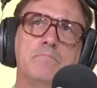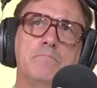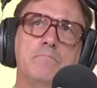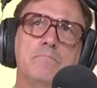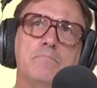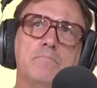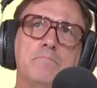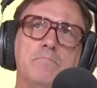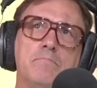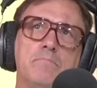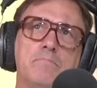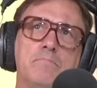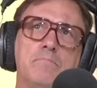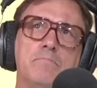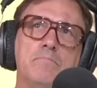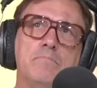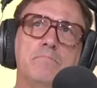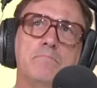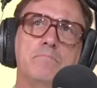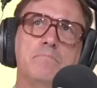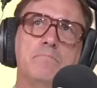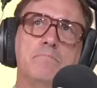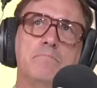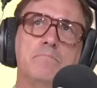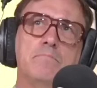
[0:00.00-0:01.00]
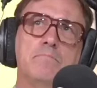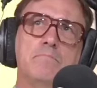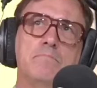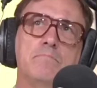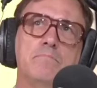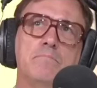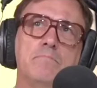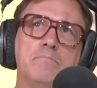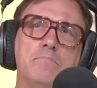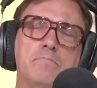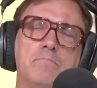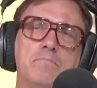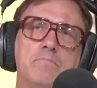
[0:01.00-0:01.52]

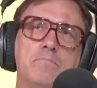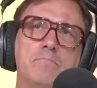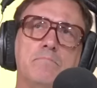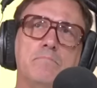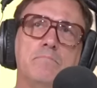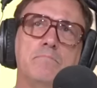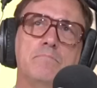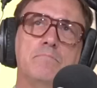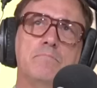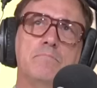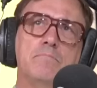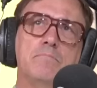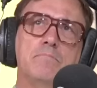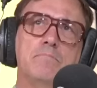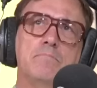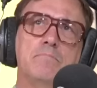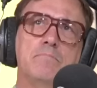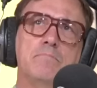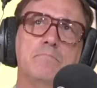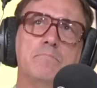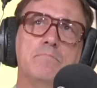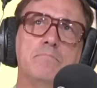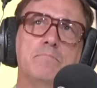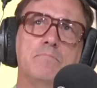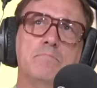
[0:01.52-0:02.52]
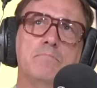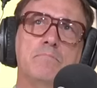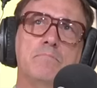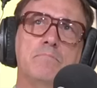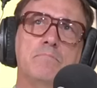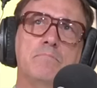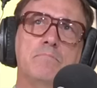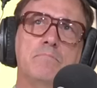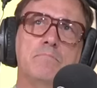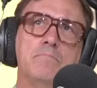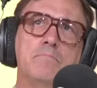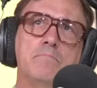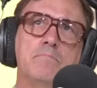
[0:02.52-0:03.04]

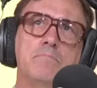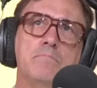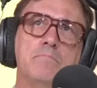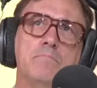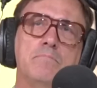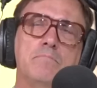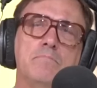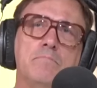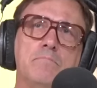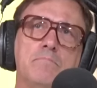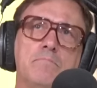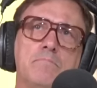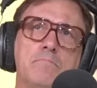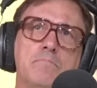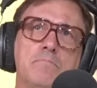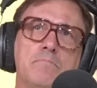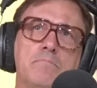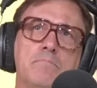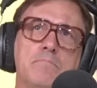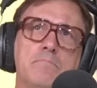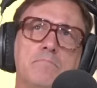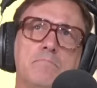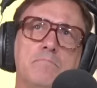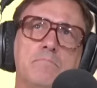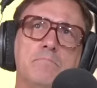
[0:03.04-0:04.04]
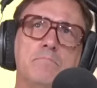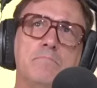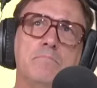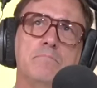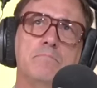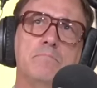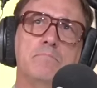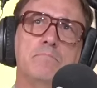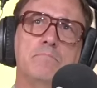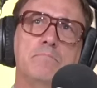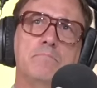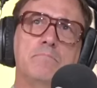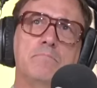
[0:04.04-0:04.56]

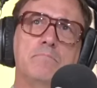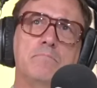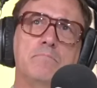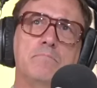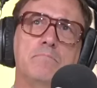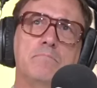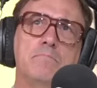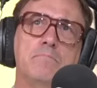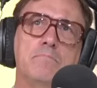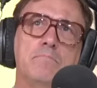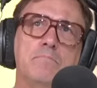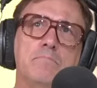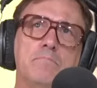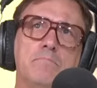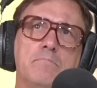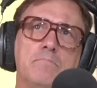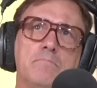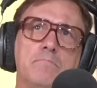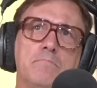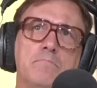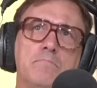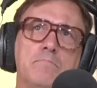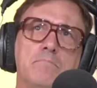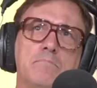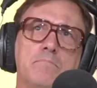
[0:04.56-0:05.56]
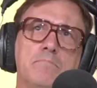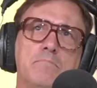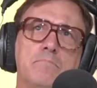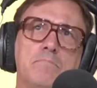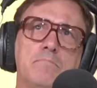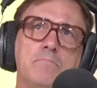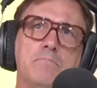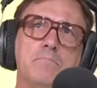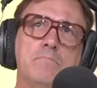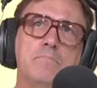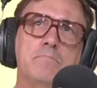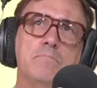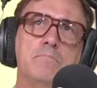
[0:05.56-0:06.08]

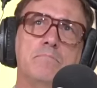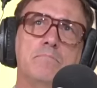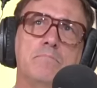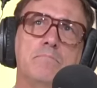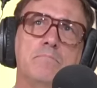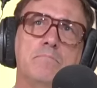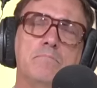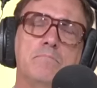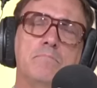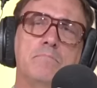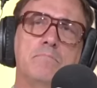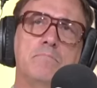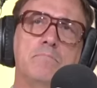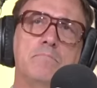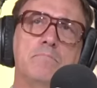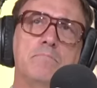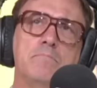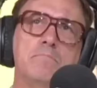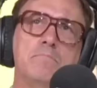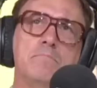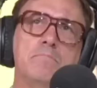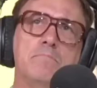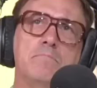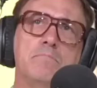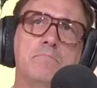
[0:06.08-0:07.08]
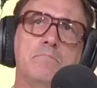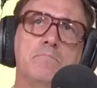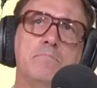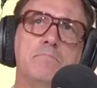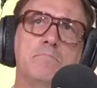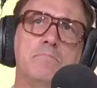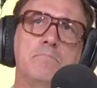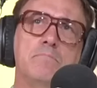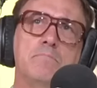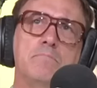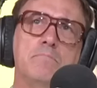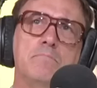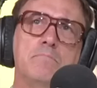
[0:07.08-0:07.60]

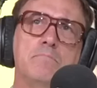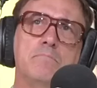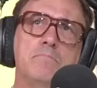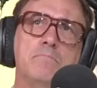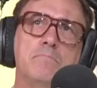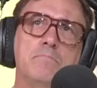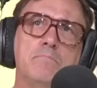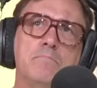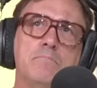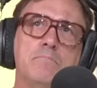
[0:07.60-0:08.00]
The person shown says nothing.